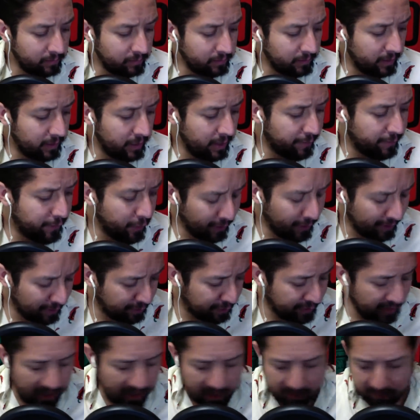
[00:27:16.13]
if you could
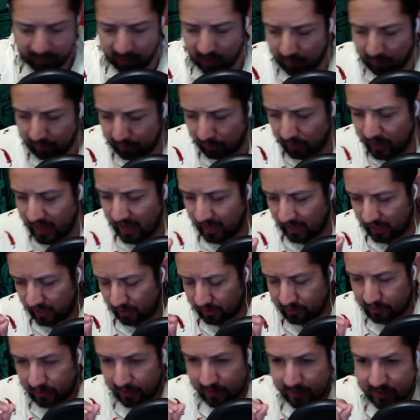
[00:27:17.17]
think of a couple
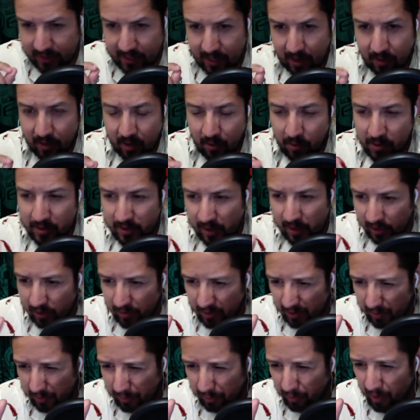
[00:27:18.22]
negatives, let's say, we talked about
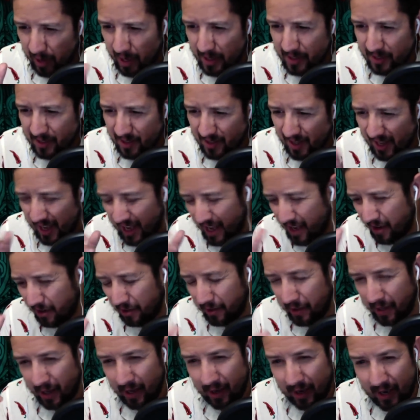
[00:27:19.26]
the press and the
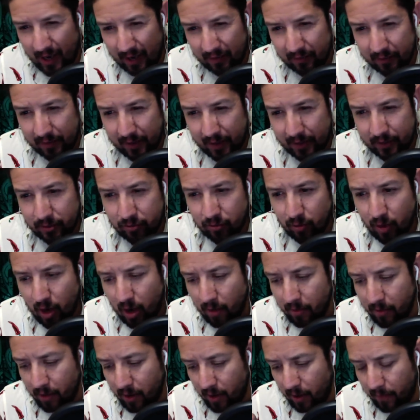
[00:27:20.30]
handling and the kind of that
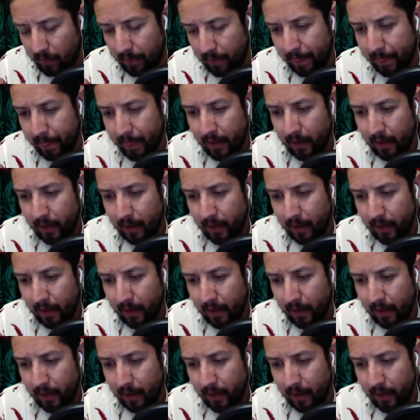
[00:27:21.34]
drama,